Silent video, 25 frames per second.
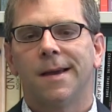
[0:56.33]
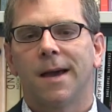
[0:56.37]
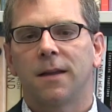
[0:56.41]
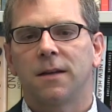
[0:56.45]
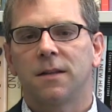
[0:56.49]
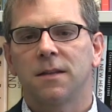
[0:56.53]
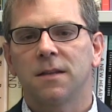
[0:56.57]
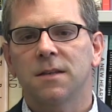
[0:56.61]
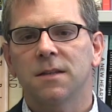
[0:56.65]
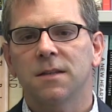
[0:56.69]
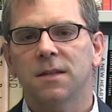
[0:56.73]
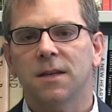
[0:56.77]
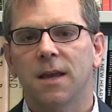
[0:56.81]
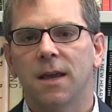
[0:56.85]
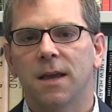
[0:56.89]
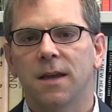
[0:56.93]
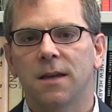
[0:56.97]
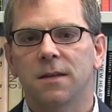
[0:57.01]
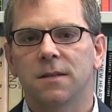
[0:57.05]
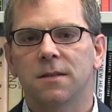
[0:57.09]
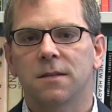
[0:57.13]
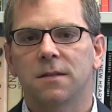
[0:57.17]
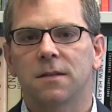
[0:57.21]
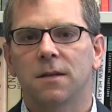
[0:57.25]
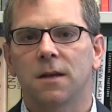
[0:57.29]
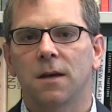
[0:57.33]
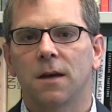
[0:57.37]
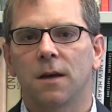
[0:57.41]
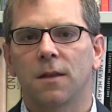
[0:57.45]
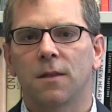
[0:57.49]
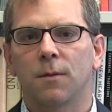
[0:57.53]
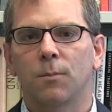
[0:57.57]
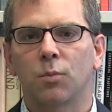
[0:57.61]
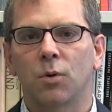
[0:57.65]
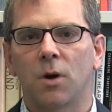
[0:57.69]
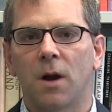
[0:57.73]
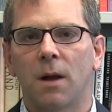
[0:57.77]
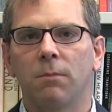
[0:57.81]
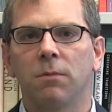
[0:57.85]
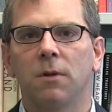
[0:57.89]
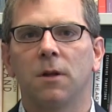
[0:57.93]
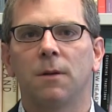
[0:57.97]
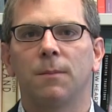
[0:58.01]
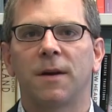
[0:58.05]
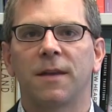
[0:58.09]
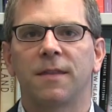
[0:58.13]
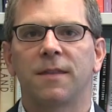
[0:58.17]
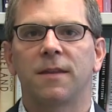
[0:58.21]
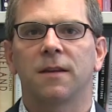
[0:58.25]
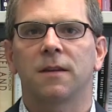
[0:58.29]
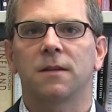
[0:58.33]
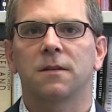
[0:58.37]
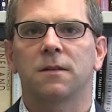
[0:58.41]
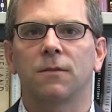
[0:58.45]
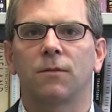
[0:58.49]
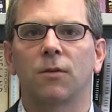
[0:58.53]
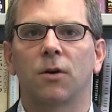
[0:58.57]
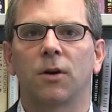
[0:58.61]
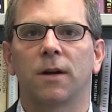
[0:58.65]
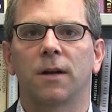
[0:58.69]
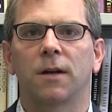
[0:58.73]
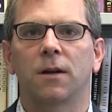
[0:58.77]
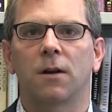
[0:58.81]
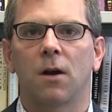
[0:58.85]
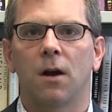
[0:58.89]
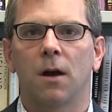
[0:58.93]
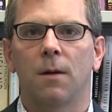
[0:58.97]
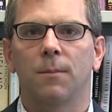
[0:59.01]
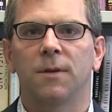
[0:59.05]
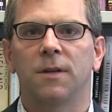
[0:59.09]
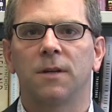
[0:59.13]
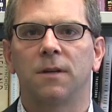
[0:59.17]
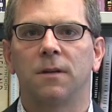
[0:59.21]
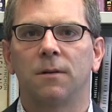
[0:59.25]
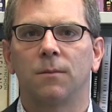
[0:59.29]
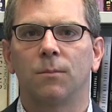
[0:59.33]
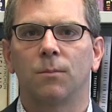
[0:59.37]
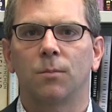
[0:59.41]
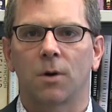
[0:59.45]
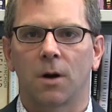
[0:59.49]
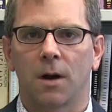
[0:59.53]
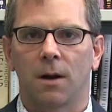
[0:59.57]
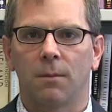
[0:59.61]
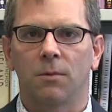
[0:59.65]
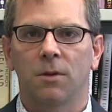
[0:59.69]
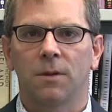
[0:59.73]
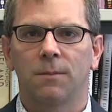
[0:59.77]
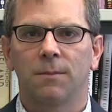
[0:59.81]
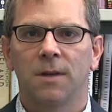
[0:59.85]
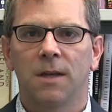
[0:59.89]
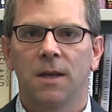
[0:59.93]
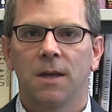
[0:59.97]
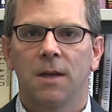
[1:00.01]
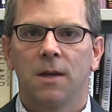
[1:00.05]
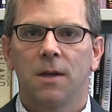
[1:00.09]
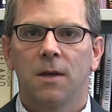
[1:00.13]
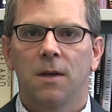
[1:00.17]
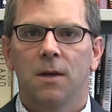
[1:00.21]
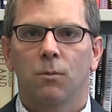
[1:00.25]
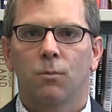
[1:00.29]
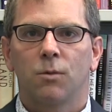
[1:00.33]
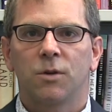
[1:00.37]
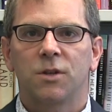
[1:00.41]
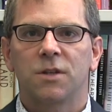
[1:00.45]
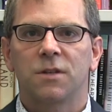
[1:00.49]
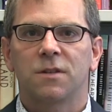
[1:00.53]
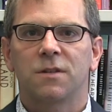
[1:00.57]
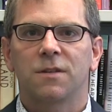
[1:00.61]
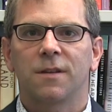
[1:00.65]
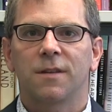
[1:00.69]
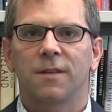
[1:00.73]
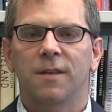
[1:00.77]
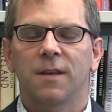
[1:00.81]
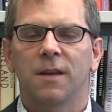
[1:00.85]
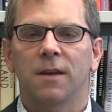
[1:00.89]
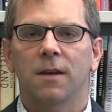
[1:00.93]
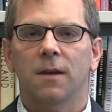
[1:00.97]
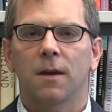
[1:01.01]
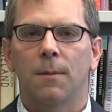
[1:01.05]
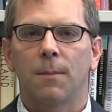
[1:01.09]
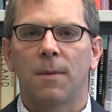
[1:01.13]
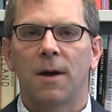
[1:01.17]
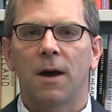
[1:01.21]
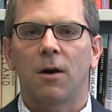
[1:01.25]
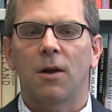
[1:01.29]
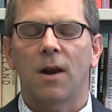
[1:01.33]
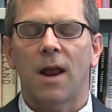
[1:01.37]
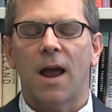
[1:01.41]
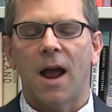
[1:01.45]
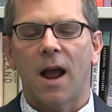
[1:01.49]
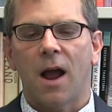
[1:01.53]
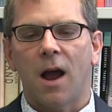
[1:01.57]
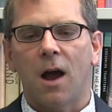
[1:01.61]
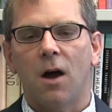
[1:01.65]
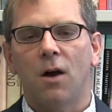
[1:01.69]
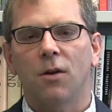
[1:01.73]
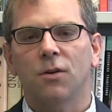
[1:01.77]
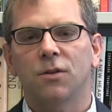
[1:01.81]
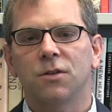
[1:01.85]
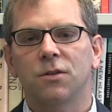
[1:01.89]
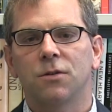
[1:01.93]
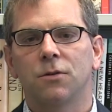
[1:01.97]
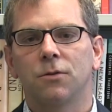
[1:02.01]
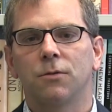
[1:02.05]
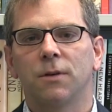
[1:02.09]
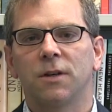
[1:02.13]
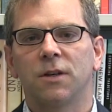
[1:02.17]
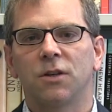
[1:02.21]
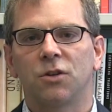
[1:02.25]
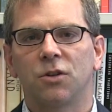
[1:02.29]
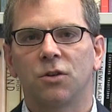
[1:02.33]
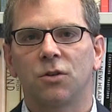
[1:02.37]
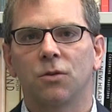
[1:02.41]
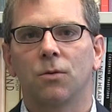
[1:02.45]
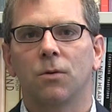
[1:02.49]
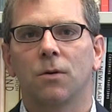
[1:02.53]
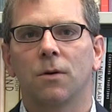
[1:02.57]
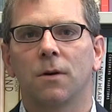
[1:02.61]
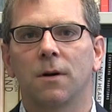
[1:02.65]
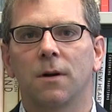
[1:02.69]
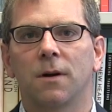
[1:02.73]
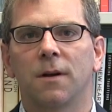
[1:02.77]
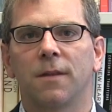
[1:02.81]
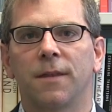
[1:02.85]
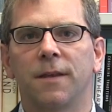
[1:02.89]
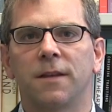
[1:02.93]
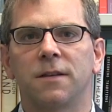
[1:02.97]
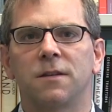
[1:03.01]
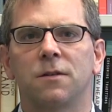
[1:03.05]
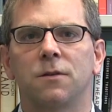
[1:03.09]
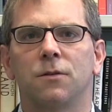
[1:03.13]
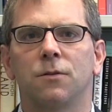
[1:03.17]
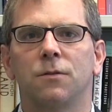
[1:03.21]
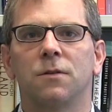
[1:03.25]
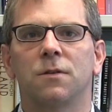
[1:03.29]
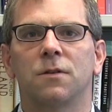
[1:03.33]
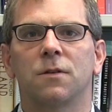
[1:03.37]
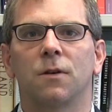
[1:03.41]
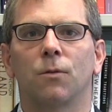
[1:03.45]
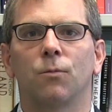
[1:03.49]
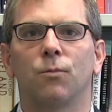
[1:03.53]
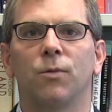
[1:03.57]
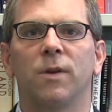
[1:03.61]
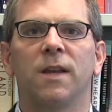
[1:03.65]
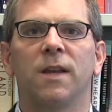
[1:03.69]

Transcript: And in this case, uh, the problem I think is a very common problem, which is to think about how to ensure that students are